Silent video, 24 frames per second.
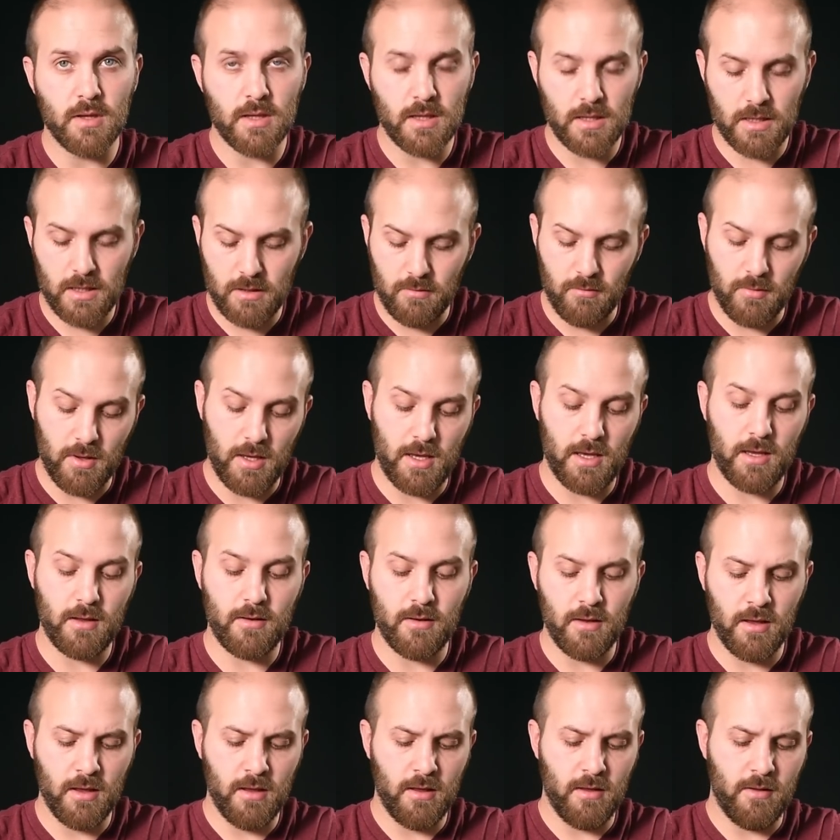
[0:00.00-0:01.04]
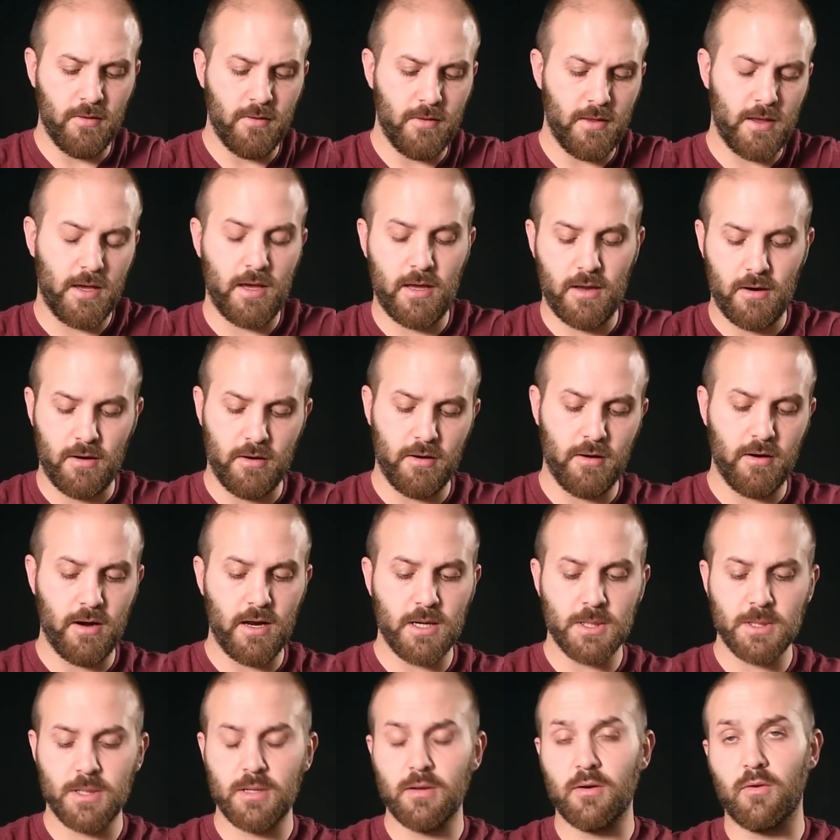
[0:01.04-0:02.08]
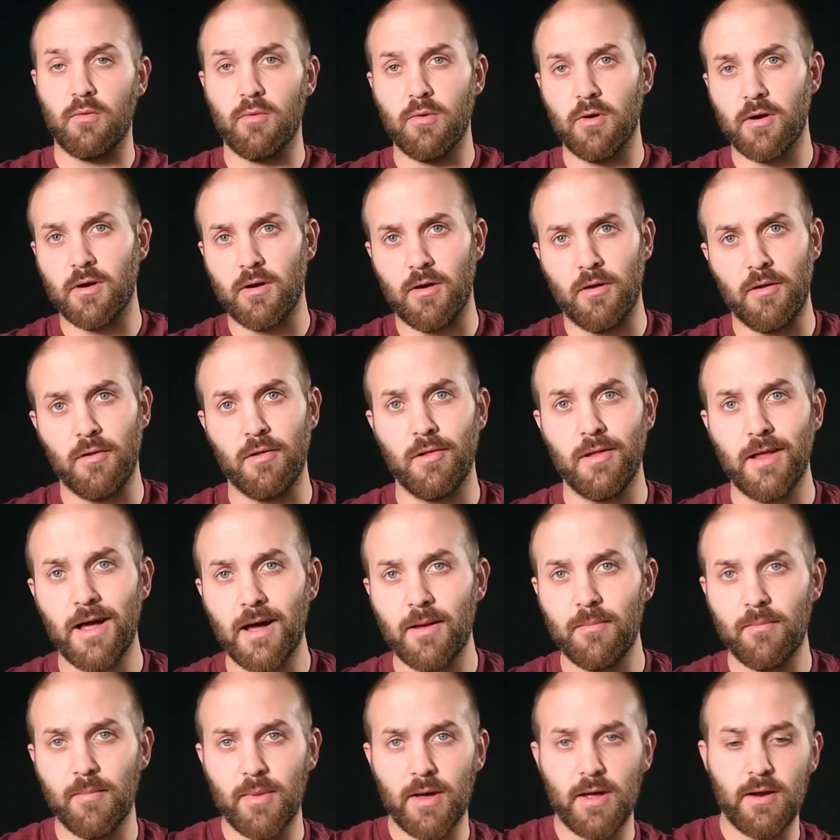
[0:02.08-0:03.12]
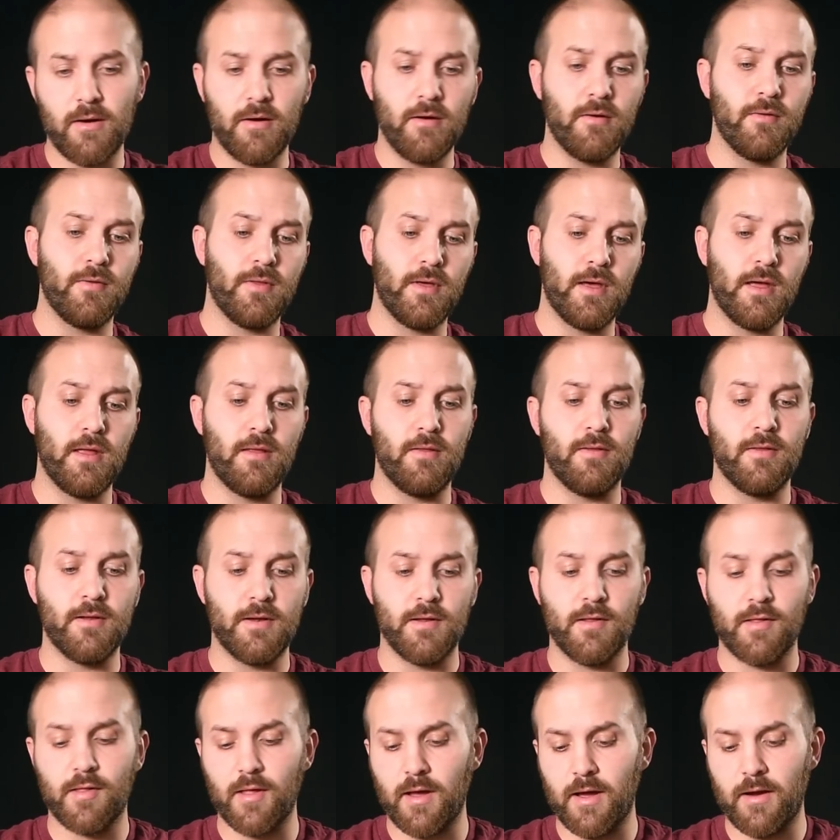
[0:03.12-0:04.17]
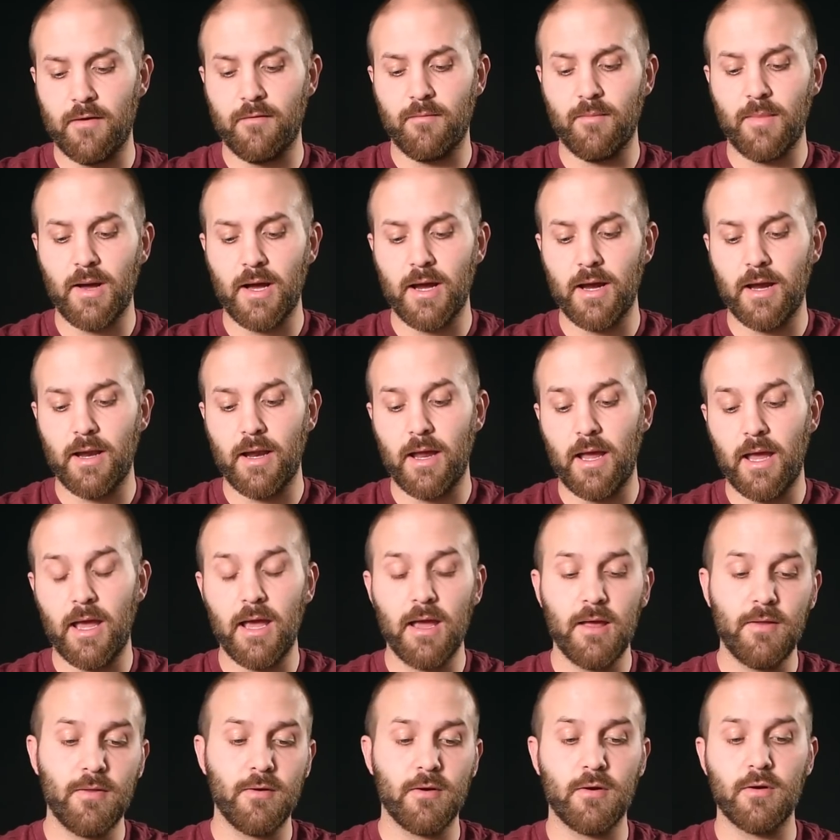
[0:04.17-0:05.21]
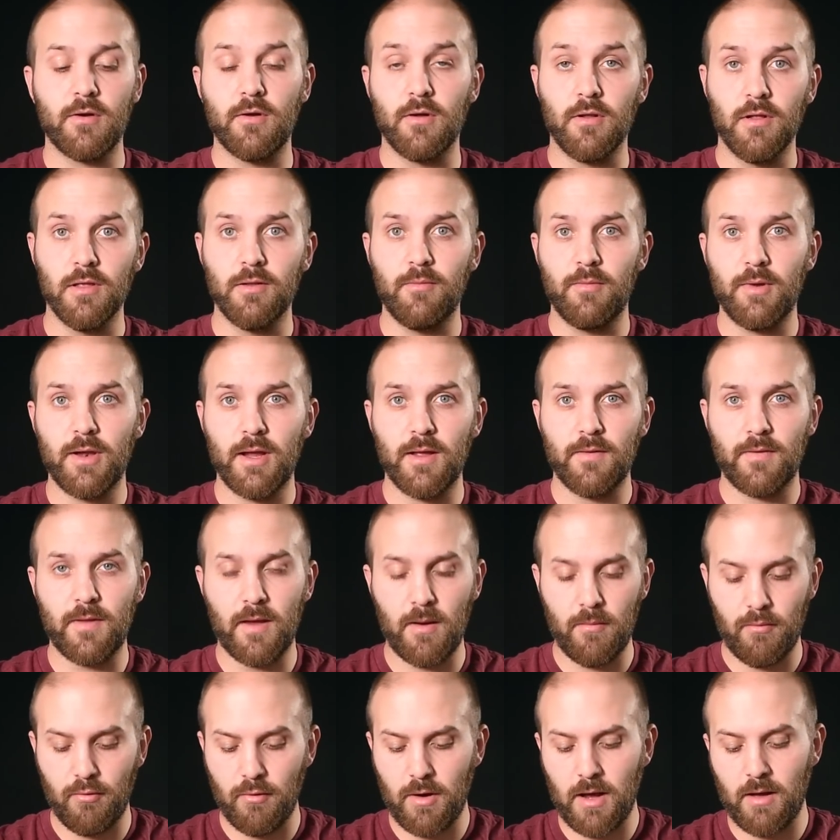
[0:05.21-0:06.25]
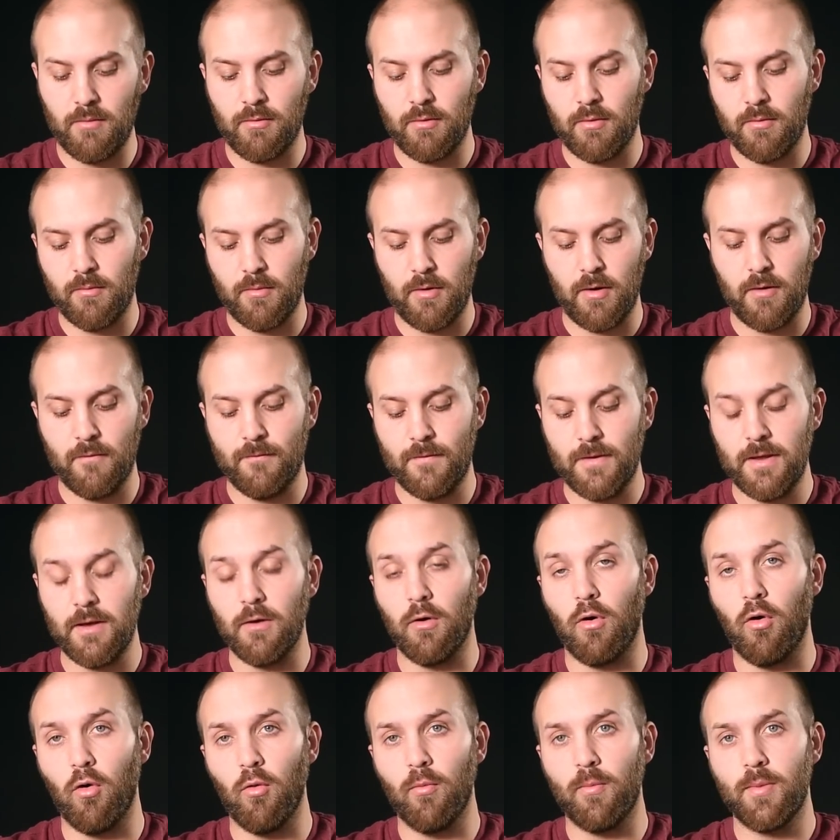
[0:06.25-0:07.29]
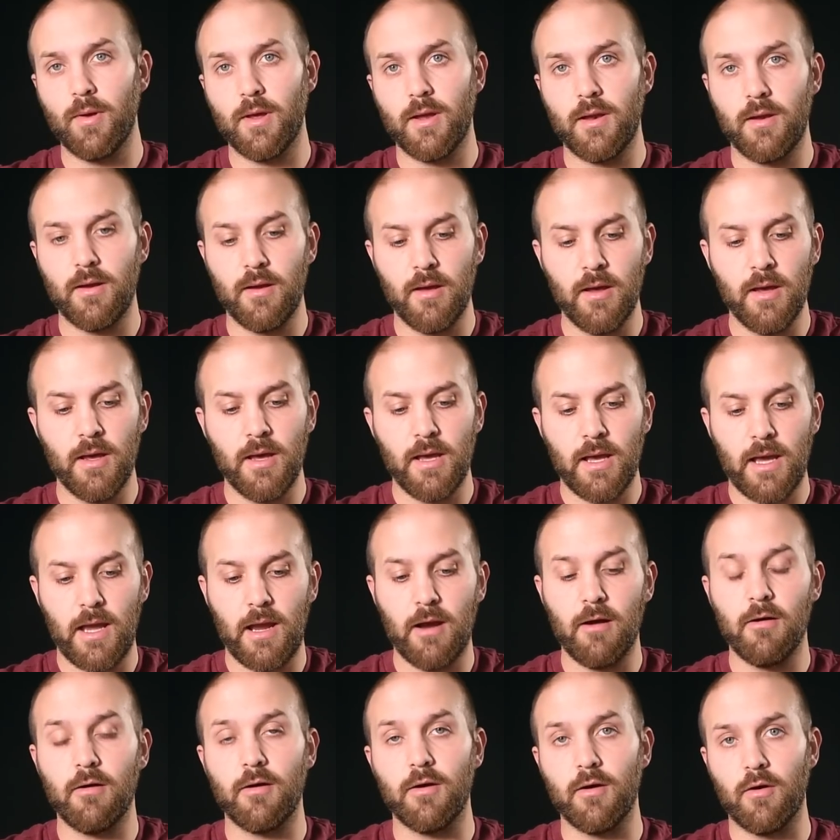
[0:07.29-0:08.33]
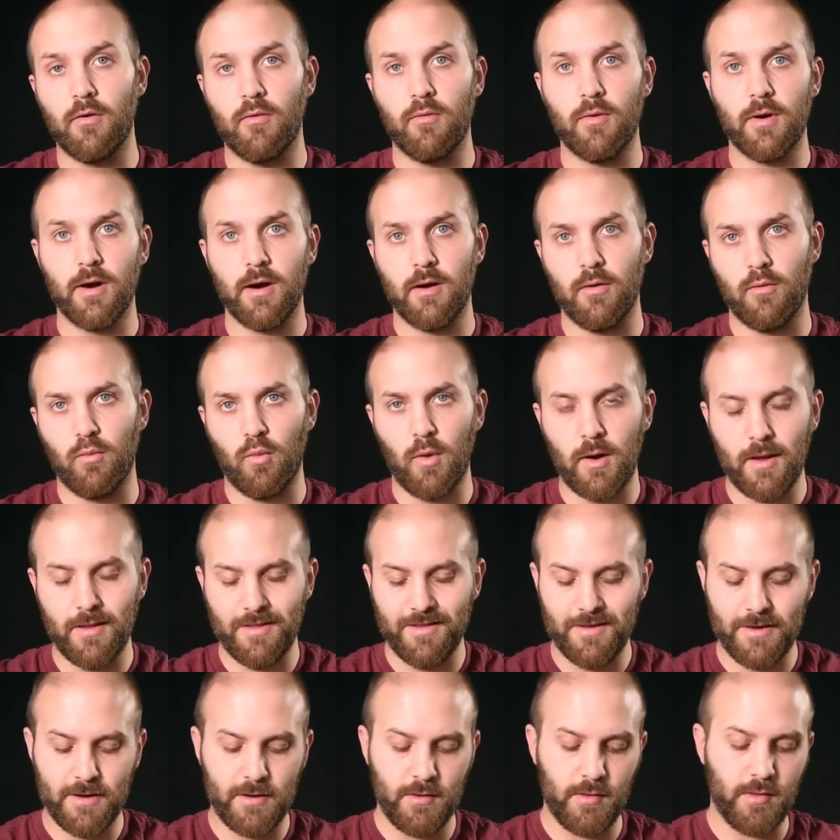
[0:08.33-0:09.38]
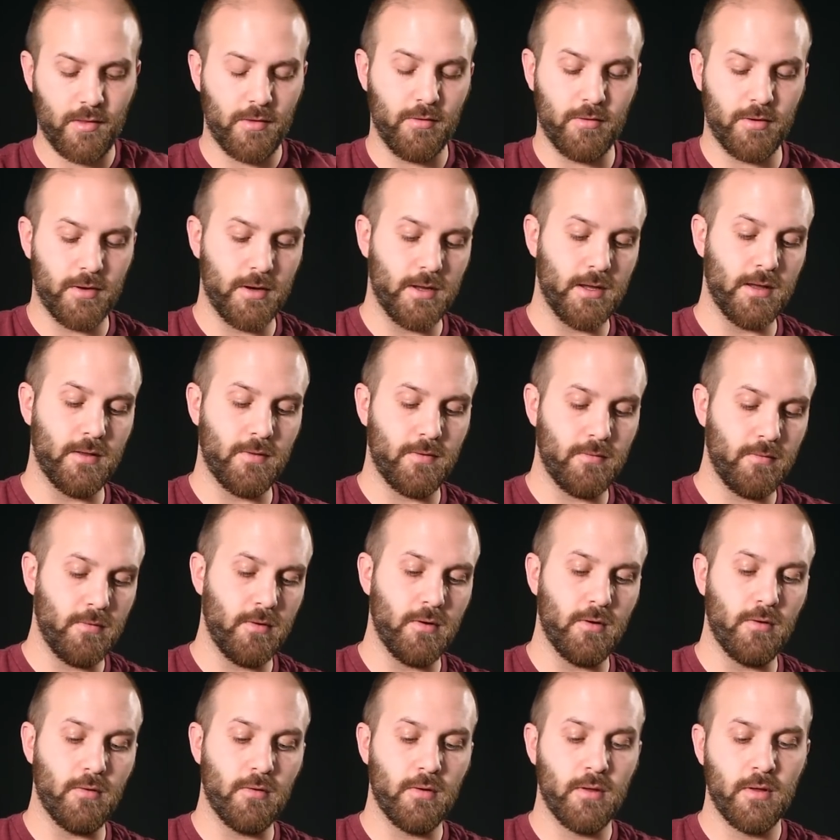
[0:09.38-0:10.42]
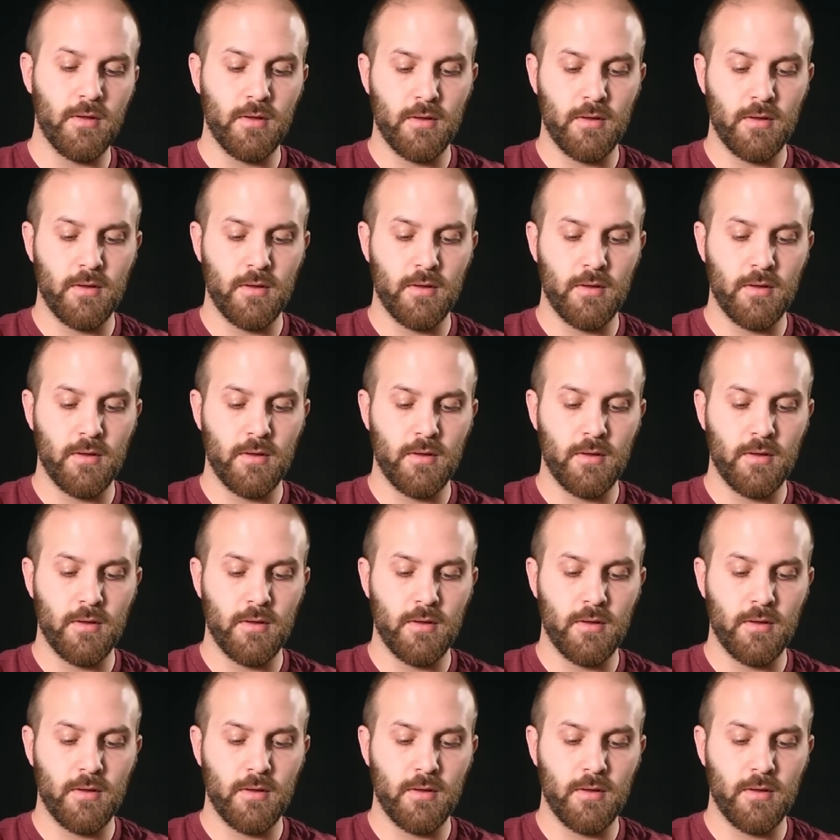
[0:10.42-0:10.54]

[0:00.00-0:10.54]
he made that are actually going to work a lot better than the design of mine, and they're going to eliminate that problem of the open area where white light is still going to get through.